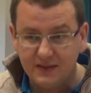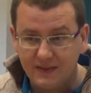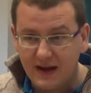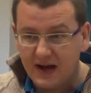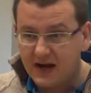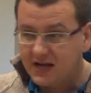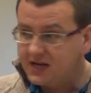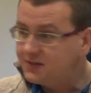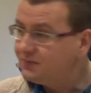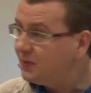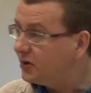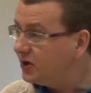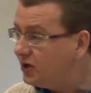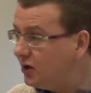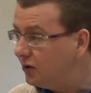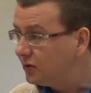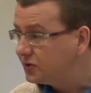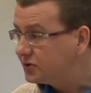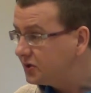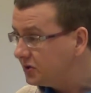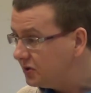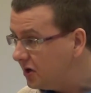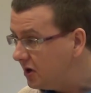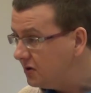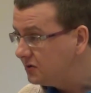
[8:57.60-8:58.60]
about us, but he
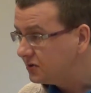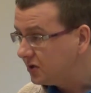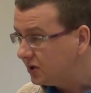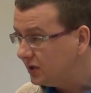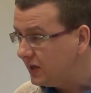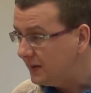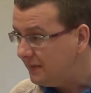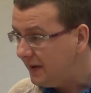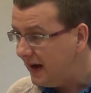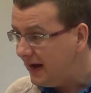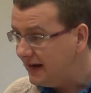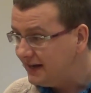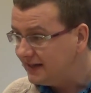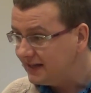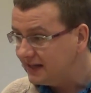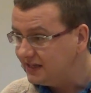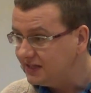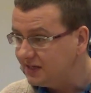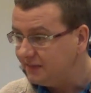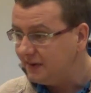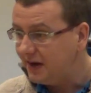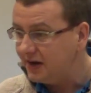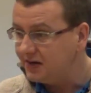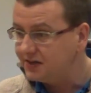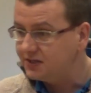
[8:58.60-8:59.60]
also knows all the bad things
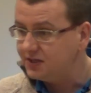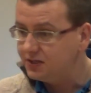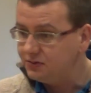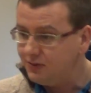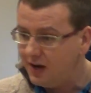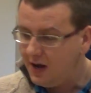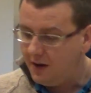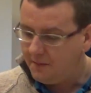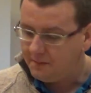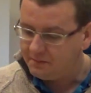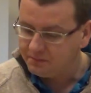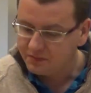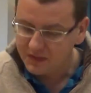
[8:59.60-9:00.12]
about us as well.